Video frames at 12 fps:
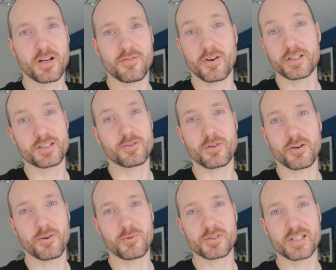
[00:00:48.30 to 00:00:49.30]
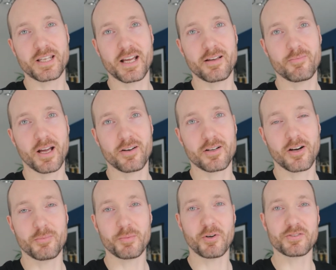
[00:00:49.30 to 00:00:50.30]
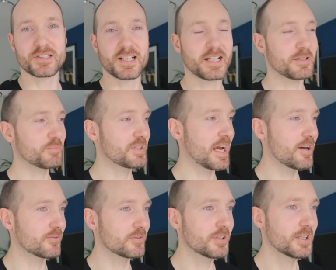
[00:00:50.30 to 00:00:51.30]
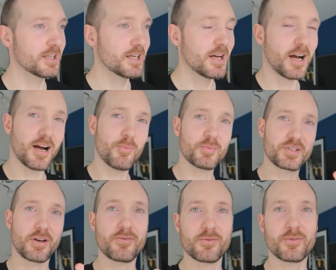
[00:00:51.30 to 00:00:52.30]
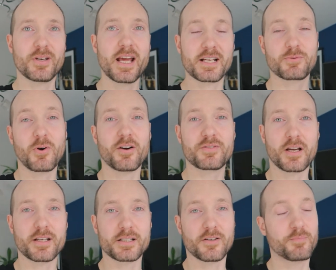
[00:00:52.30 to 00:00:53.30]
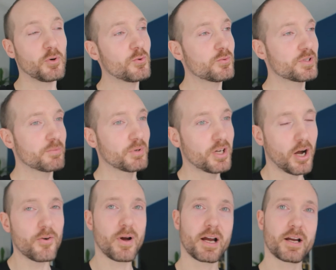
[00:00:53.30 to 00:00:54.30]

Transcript: stuff. I still don't know what's in there and I can't be bothered to take them down. Um, so next what I've done is I've bought some coat